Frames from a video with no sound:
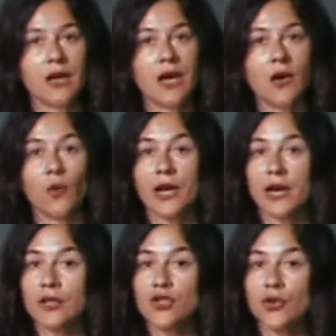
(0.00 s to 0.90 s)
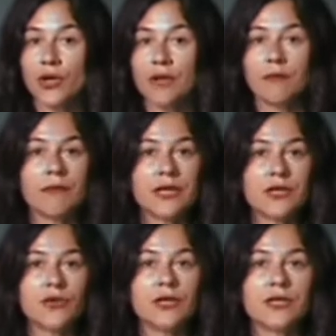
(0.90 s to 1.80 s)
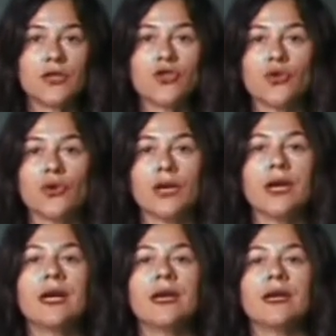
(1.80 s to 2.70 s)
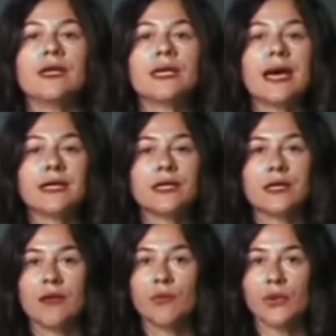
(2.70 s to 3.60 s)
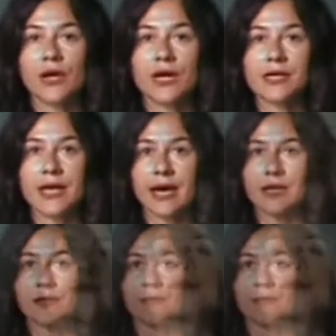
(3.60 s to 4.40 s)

When I enjoy, my students enjoy. It's as simple as that.